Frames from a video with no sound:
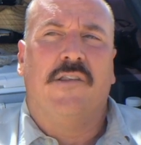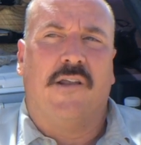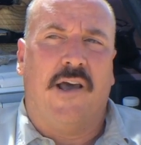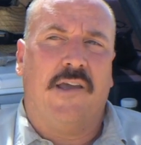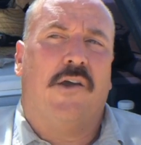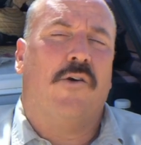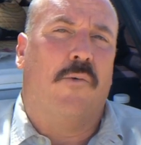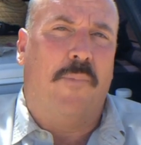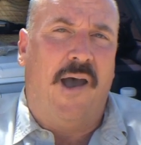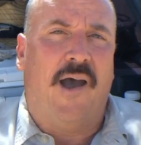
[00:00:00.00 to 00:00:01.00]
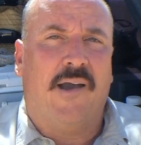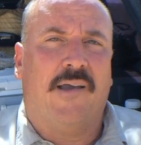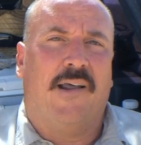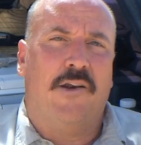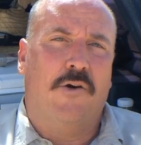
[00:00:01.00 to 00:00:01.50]
then I can go back
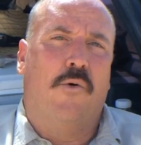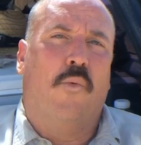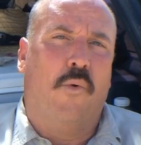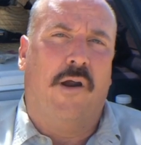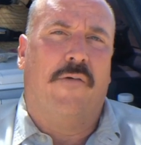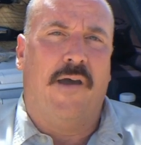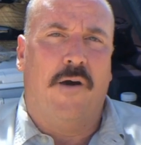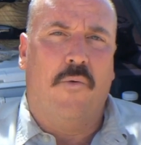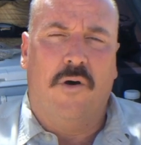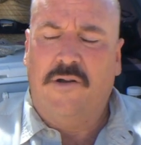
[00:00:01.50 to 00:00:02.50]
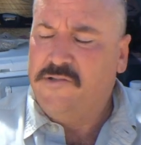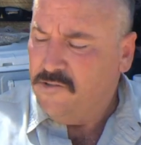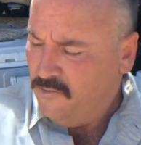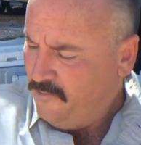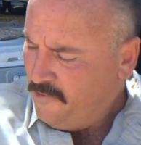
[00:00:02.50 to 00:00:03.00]
and I know where that was.
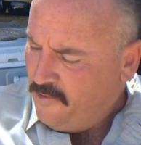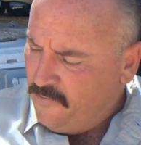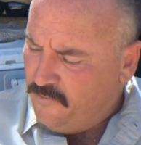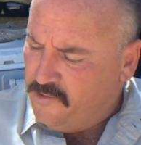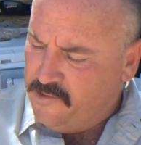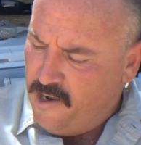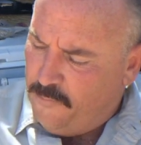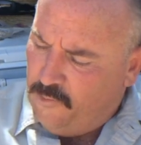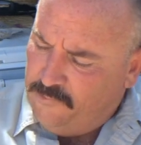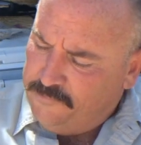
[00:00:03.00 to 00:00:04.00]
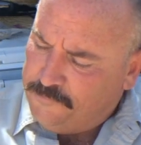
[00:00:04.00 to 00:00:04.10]
So, for example,